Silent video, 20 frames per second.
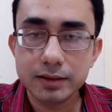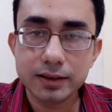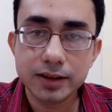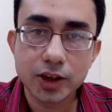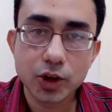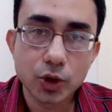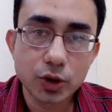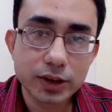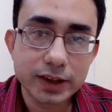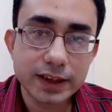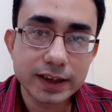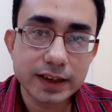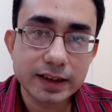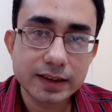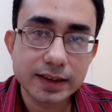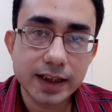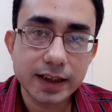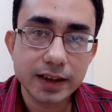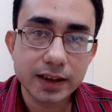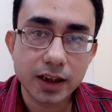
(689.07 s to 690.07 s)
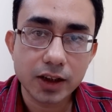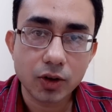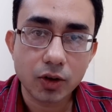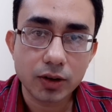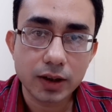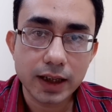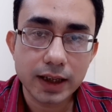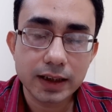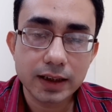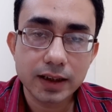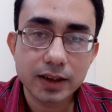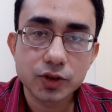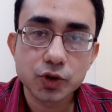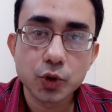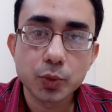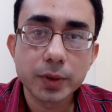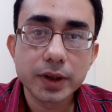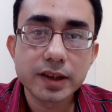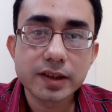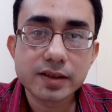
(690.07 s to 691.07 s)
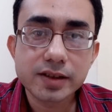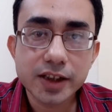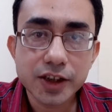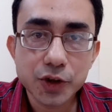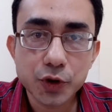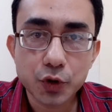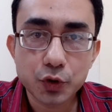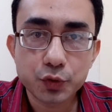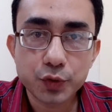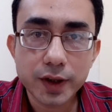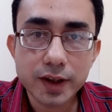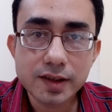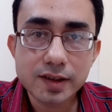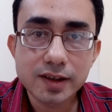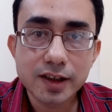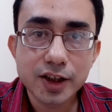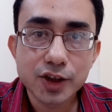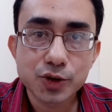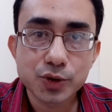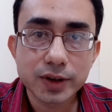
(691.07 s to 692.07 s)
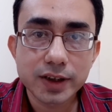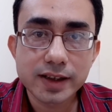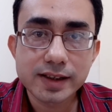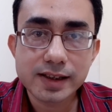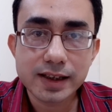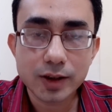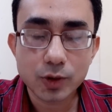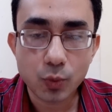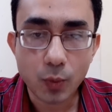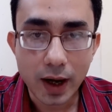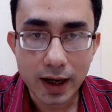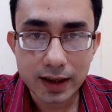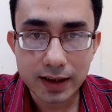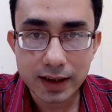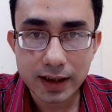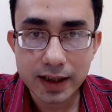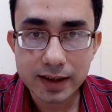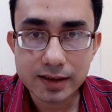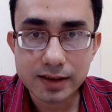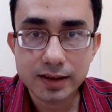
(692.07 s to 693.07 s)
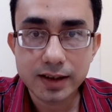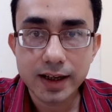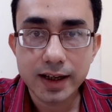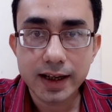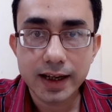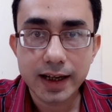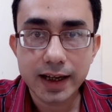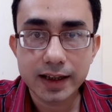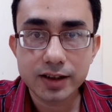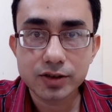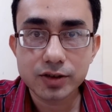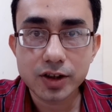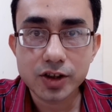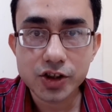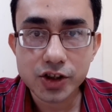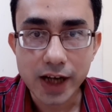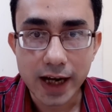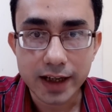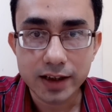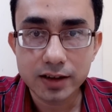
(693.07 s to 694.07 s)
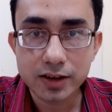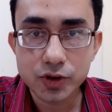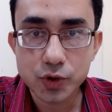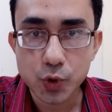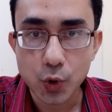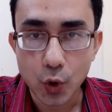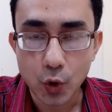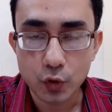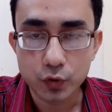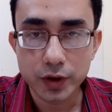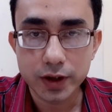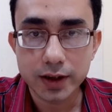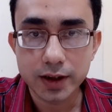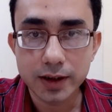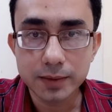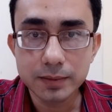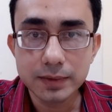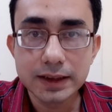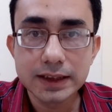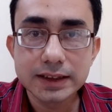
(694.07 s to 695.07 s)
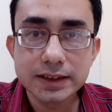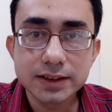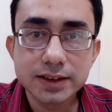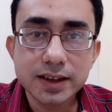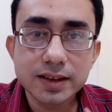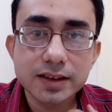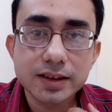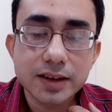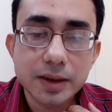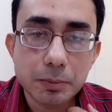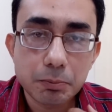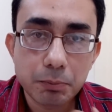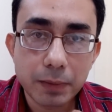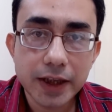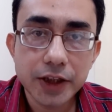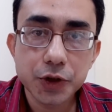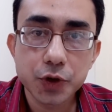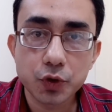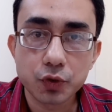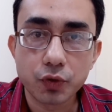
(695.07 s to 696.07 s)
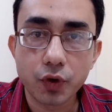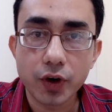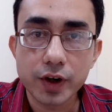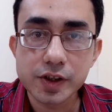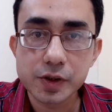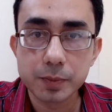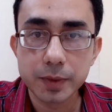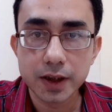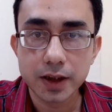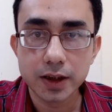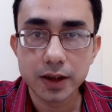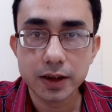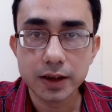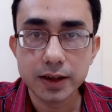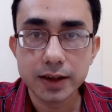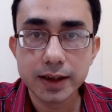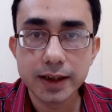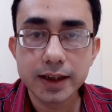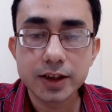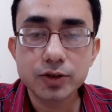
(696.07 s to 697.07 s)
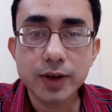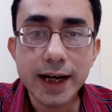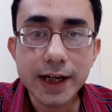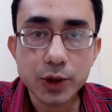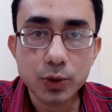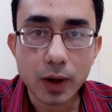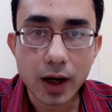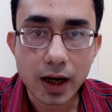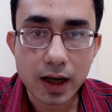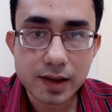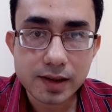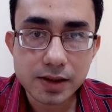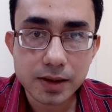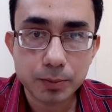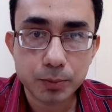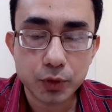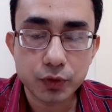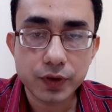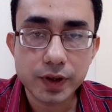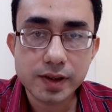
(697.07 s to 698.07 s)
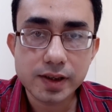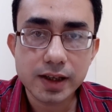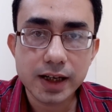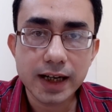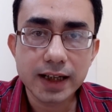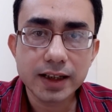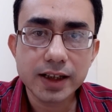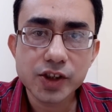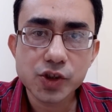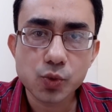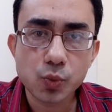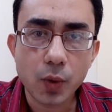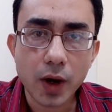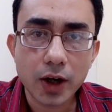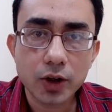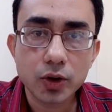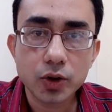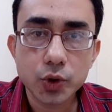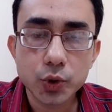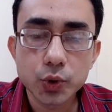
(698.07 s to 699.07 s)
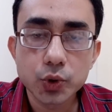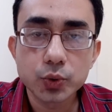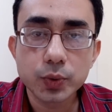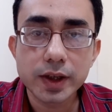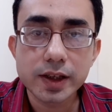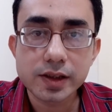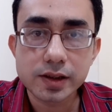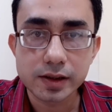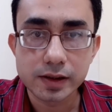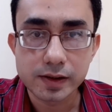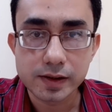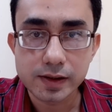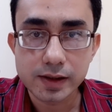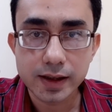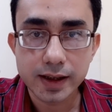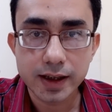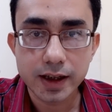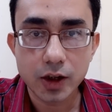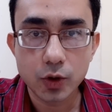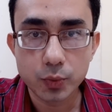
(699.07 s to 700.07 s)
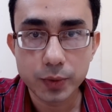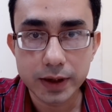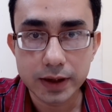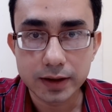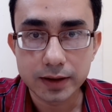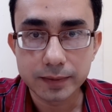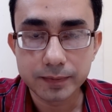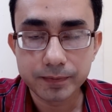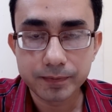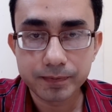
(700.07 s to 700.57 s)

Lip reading: The good thing is that in an online class, nobody is seeing your face. So there is one less extra shyness to overcome. Just make your voice be heard. Try to ask the professor at least one or two questions a week.